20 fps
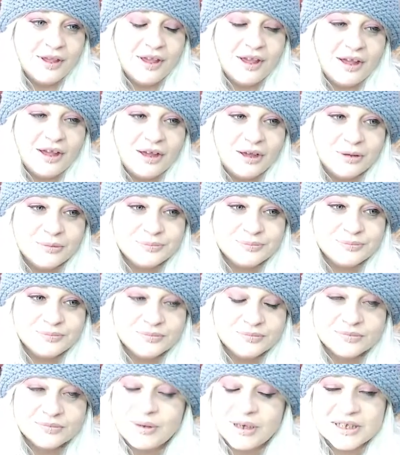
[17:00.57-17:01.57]

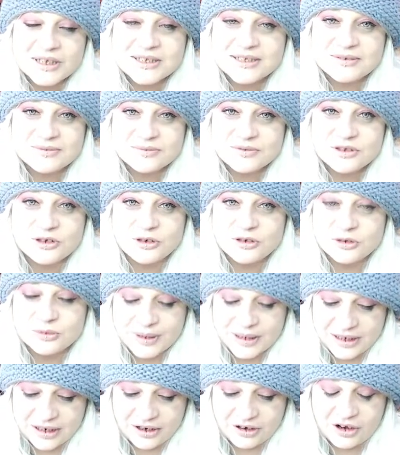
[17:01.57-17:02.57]
because social
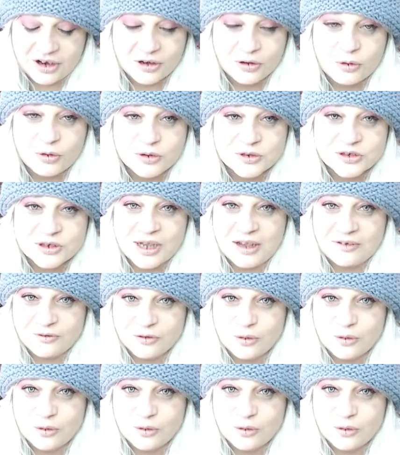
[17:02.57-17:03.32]
media and I also have